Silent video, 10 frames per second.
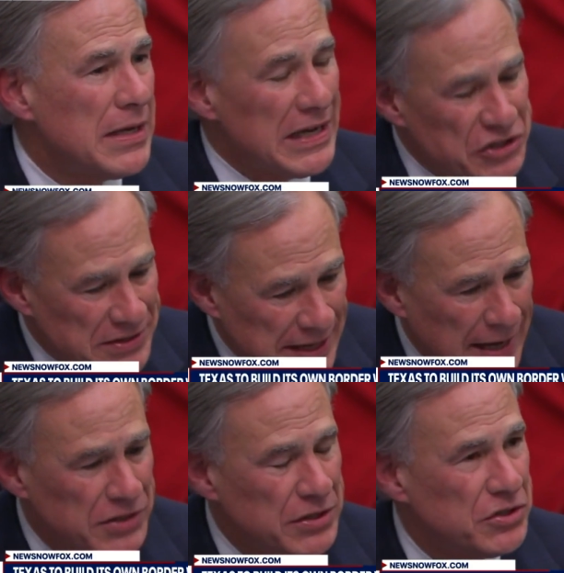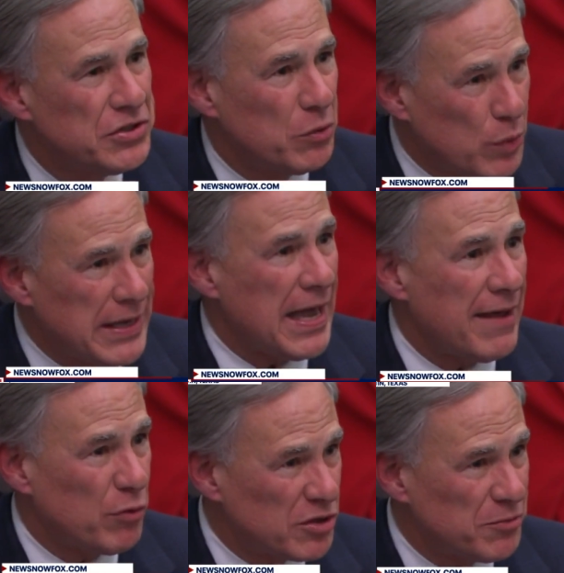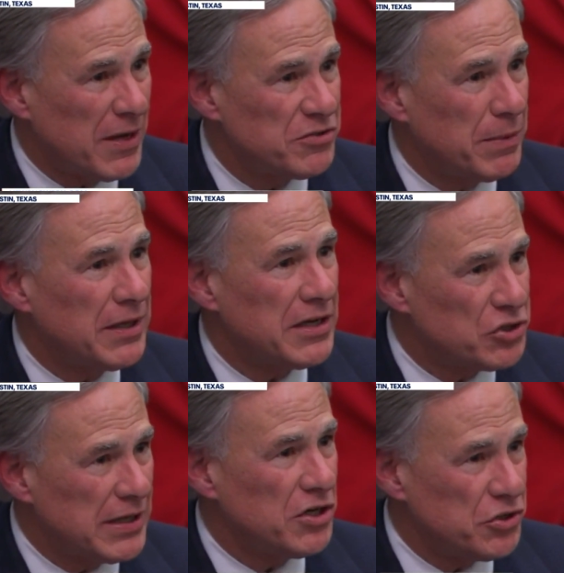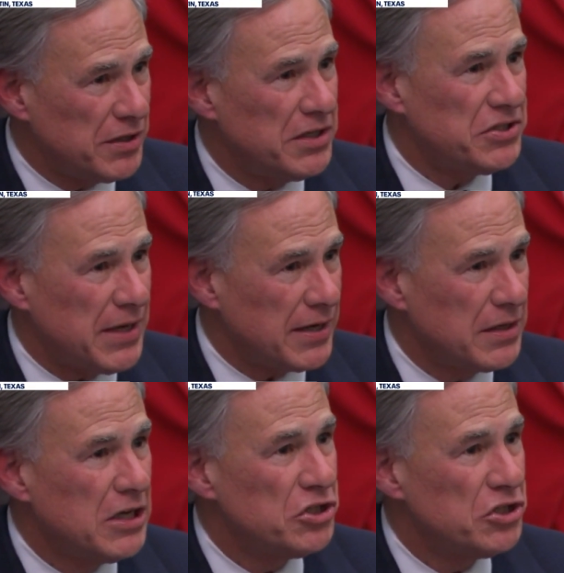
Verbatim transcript: It's Texans that we have a responsibility as leaders in this state